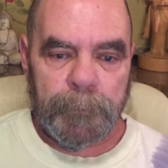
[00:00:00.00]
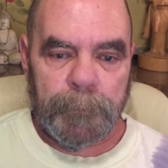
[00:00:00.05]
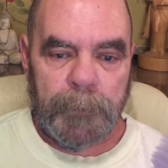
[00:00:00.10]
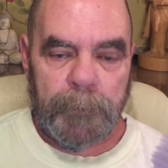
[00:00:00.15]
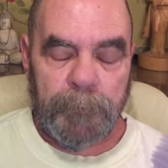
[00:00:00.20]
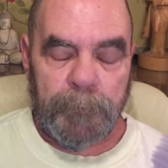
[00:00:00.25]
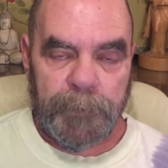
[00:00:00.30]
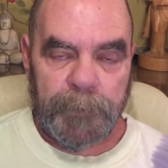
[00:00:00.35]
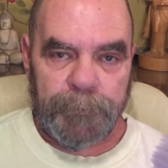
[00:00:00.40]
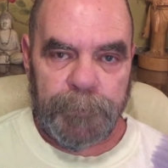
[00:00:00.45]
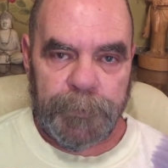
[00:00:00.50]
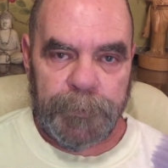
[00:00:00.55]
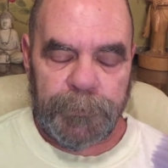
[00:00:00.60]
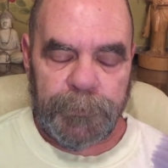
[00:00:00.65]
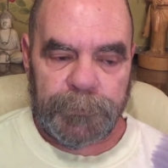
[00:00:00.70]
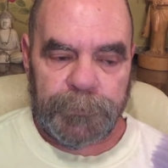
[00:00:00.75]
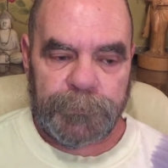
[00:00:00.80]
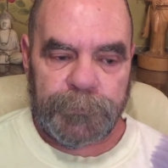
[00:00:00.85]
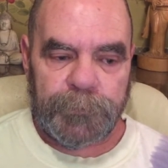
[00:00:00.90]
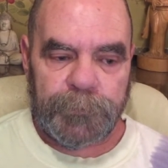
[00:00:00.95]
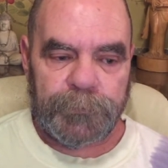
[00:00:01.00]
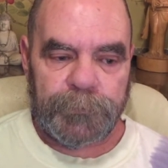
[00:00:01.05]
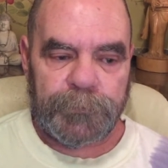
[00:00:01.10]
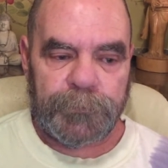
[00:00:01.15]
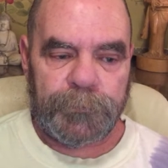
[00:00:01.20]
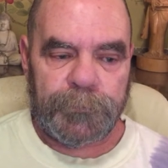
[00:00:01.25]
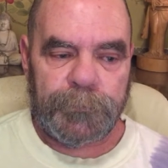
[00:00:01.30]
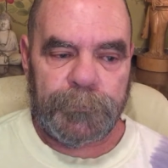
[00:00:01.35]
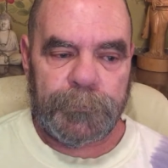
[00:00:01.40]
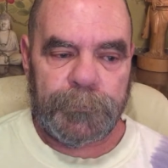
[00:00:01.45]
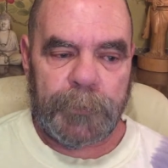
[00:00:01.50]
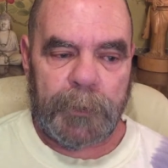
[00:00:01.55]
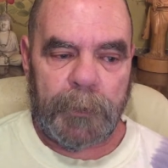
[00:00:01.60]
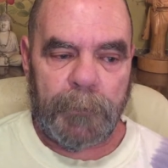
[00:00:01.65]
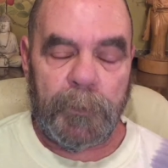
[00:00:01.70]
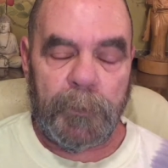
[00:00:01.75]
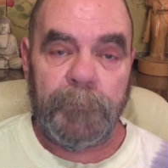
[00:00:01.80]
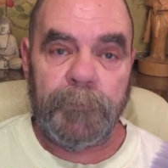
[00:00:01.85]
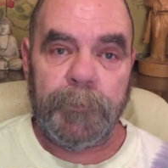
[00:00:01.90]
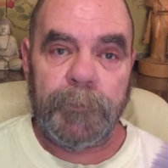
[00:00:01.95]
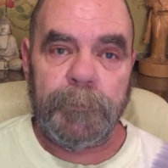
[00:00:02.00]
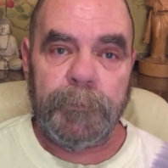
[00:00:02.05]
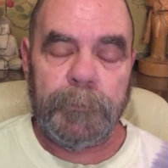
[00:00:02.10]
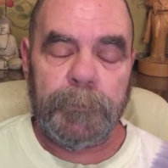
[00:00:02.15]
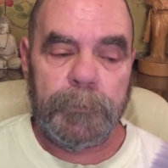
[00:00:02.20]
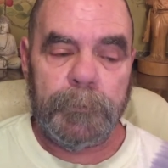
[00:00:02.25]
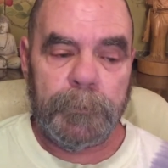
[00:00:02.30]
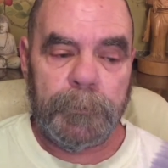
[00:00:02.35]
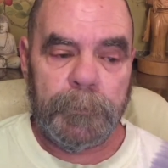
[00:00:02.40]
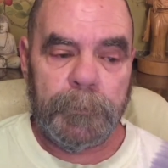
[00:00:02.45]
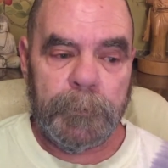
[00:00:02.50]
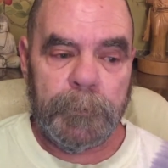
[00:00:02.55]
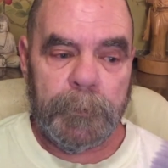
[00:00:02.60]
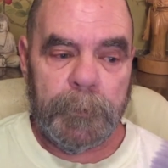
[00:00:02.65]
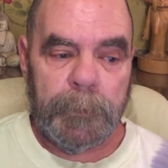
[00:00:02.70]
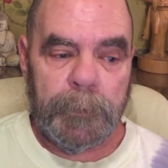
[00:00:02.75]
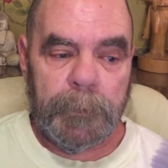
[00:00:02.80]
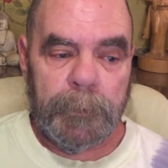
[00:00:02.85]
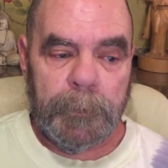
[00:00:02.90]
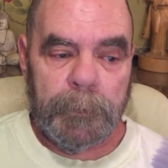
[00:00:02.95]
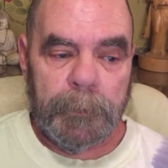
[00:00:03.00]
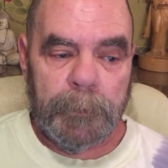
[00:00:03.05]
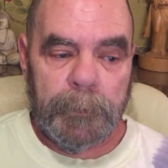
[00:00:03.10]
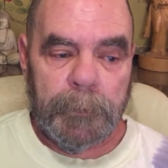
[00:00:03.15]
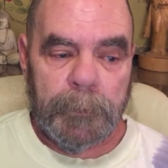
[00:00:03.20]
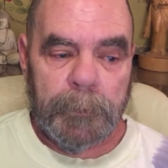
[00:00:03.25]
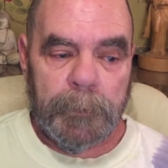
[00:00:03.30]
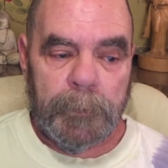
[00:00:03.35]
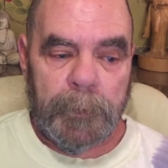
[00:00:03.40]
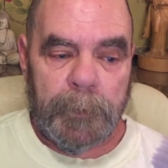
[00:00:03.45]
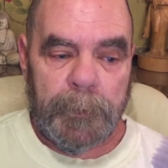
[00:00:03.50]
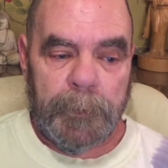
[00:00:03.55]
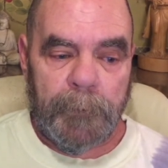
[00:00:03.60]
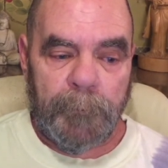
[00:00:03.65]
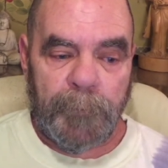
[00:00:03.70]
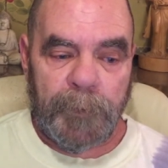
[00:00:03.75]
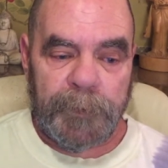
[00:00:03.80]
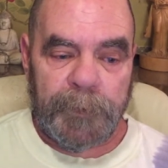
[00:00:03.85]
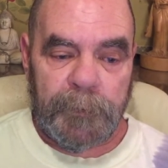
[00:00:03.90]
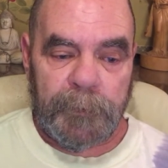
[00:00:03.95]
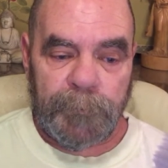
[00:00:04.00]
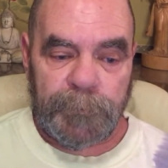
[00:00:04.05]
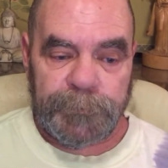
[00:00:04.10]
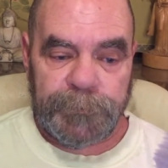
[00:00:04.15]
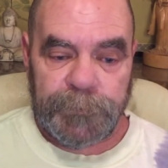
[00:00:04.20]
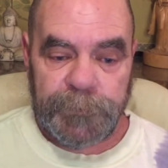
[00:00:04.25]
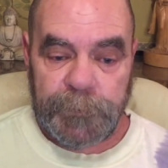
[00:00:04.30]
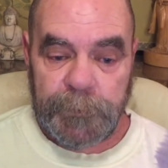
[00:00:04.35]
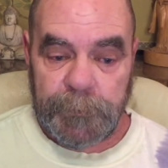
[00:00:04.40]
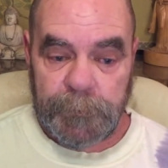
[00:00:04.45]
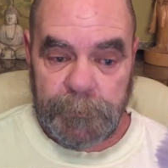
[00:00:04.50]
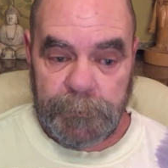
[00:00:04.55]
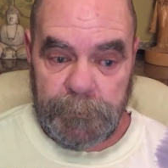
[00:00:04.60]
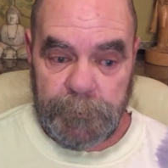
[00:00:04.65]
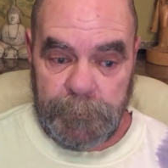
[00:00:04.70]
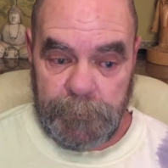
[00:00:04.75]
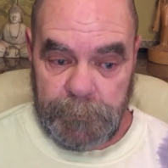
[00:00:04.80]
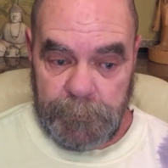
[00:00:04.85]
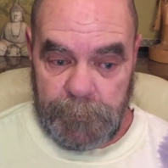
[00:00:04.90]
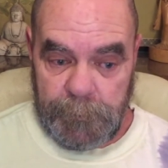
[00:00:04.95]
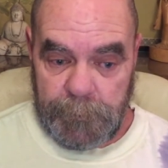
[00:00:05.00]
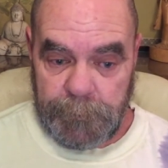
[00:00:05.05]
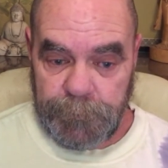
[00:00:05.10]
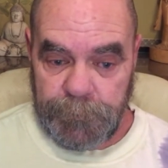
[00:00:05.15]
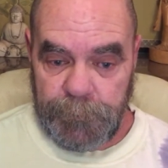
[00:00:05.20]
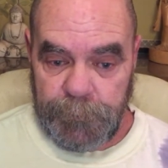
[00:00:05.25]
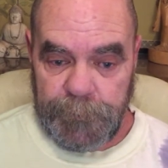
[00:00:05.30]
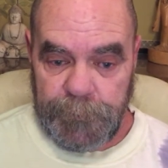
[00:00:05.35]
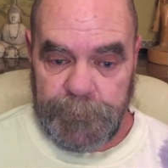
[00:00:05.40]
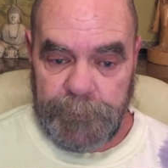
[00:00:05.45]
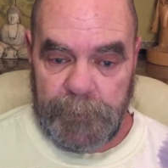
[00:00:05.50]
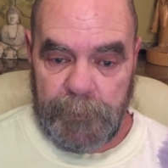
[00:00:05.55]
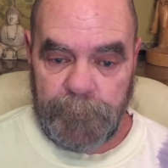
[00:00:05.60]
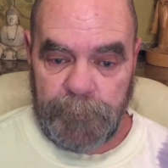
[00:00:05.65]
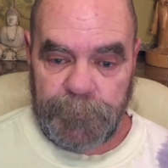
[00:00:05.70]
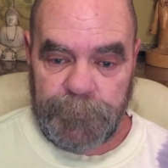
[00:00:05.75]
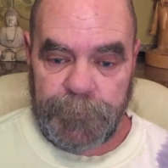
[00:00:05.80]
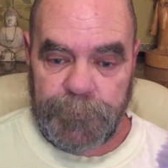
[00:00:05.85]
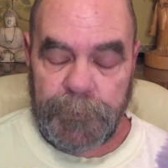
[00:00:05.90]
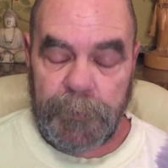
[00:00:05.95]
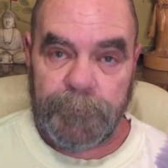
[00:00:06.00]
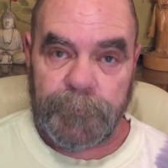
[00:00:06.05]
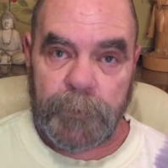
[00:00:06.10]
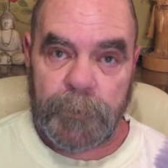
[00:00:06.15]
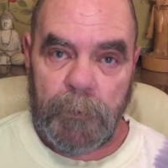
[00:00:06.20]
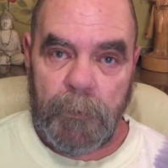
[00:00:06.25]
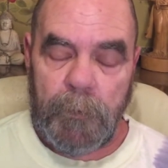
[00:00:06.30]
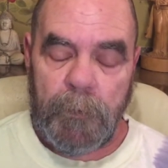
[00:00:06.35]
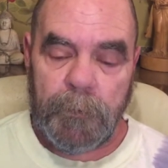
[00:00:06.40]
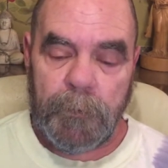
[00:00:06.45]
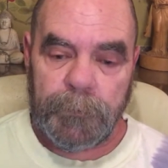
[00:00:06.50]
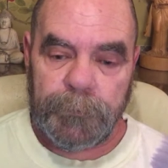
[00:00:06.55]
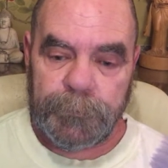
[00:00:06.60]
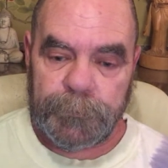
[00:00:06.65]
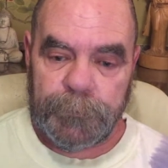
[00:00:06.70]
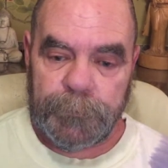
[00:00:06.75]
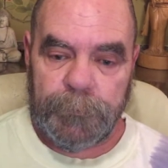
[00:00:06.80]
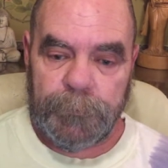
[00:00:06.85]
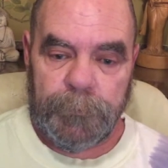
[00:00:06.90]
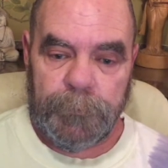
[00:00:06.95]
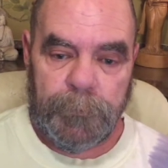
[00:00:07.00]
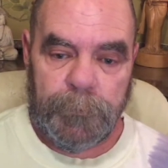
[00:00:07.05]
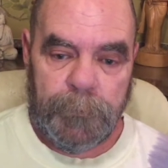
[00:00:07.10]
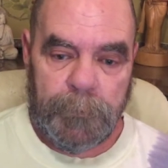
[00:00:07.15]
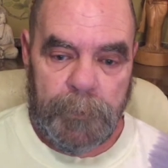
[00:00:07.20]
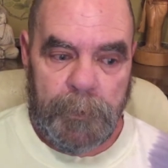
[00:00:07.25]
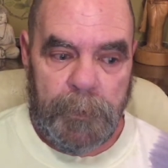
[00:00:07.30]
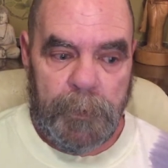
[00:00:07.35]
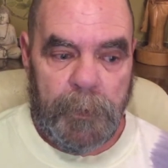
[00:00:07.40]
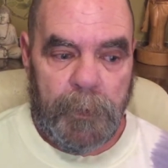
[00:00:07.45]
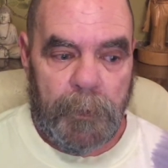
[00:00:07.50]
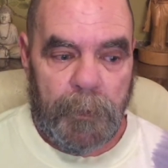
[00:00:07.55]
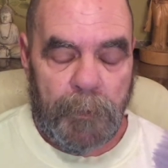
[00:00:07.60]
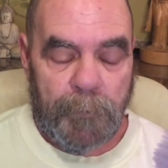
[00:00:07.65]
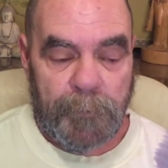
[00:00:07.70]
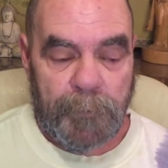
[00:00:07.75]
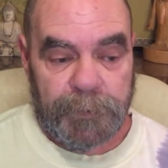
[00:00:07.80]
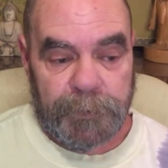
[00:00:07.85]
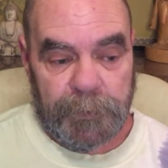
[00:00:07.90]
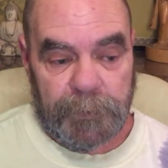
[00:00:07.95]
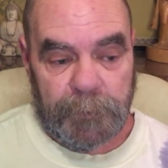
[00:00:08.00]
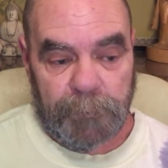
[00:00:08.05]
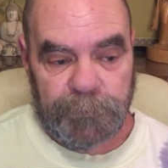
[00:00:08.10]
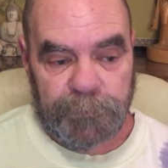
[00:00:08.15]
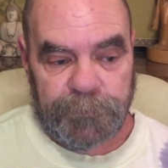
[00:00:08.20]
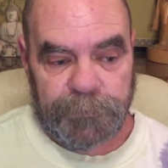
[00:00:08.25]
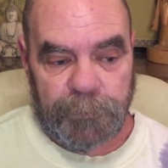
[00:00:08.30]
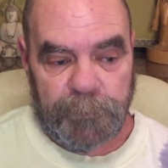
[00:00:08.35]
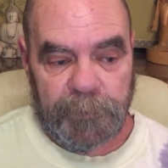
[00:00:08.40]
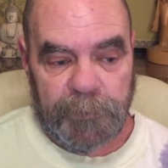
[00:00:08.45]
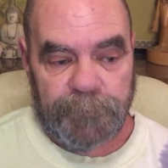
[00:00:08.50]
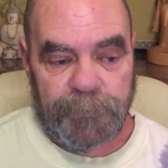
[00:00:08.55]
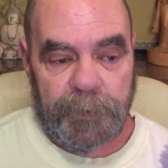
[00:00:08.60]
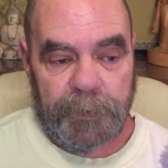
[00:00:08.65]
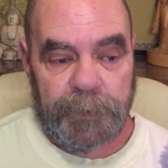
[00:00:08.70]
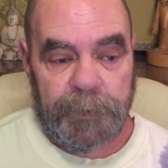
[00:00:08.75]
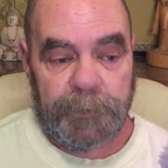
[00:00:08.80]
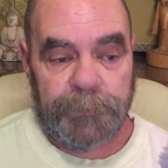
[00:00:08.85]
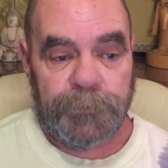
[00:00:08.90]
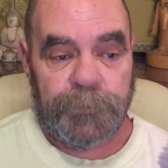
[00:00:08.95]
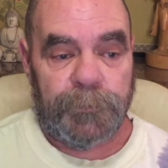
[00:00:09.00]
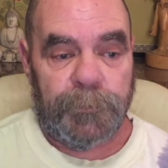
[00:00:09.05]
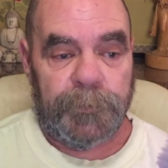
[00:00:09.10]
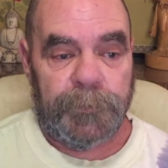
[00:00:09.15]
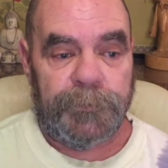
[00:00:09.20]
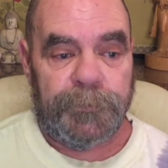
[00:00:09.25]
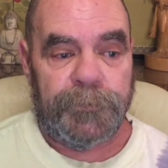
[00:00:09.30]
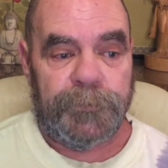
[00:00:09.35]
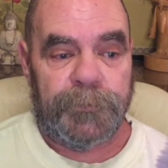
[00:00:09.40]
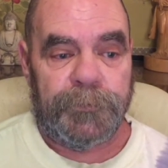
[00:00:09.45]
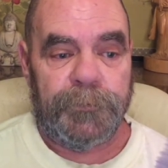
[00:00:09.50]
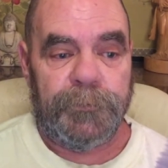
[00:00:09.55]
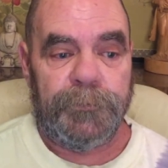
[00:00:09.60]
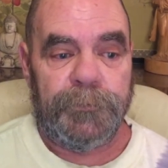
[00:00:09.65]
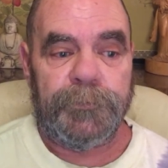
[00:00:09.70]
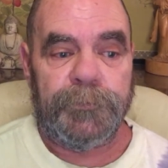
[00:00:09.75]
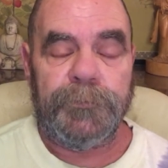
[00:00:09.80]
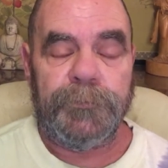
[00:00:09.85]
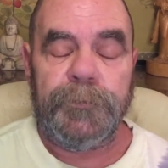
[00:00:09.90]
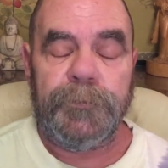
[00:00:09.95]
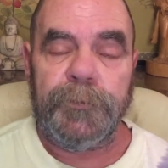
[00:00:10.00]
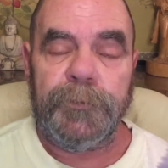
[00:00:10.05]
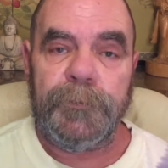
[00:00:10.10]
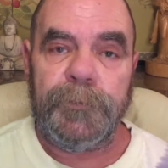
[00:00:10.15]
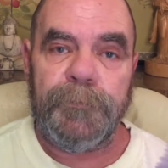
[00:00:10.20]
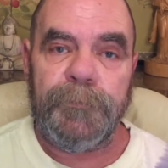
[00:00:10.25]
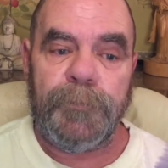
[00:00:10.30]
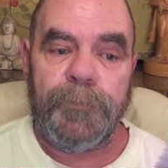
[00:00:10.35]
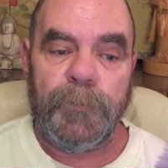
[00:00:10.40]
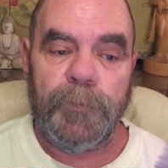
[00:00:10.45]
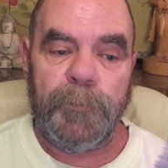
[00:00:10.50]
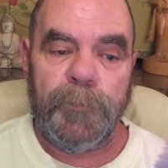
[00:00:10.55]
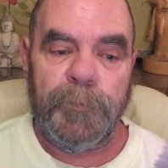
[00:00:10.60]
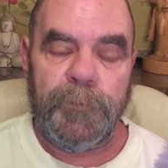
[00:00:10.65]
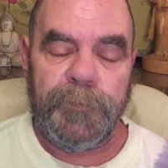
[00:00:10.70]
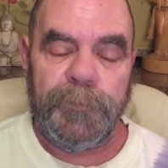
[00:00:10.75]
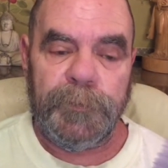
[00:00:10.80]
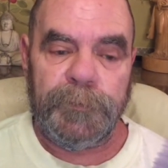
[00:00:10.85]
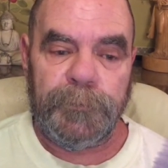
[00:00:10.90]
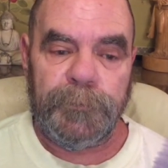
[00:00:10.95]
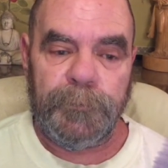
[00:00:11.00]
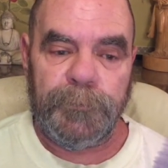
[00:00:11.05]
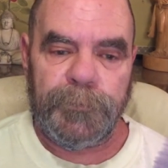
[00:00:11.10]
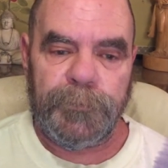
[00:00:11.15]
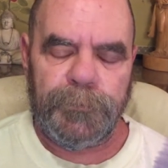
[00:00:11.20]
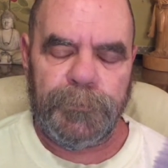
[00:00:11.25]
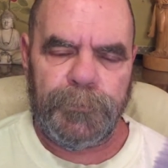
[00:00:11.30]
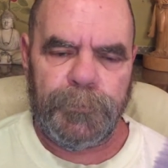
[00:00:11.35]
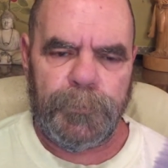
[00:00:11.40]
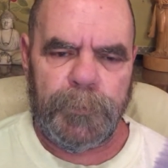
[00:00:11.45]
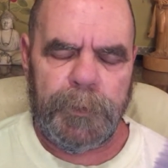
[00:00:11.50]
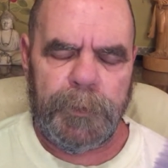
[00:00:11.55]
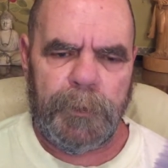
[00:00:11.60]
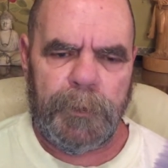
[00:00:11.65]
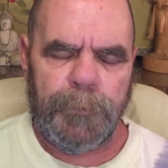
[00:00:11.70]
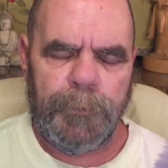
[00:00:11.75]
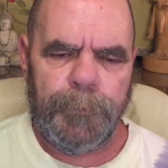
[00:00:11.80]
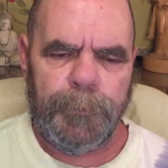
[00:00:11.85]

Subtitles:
and make better decisions. However, I am unable to undo the damage I've caused. I am unable to make financial restitutions to the former victims as well.